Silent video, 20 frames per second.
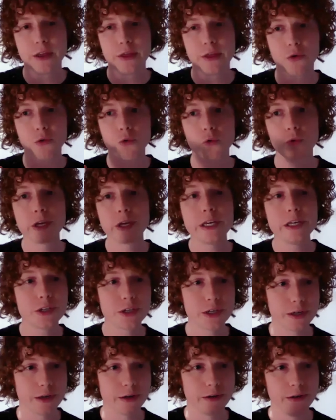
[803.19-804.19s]
the
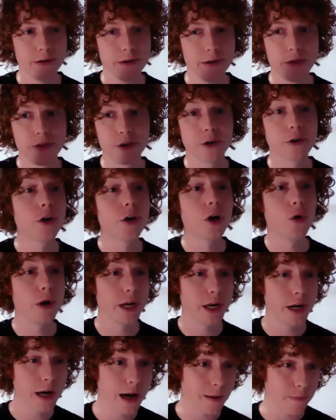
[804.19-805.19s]
reason they're going
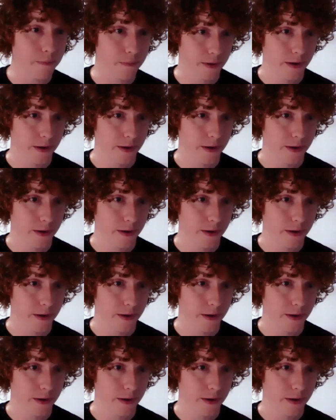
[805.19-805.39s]
up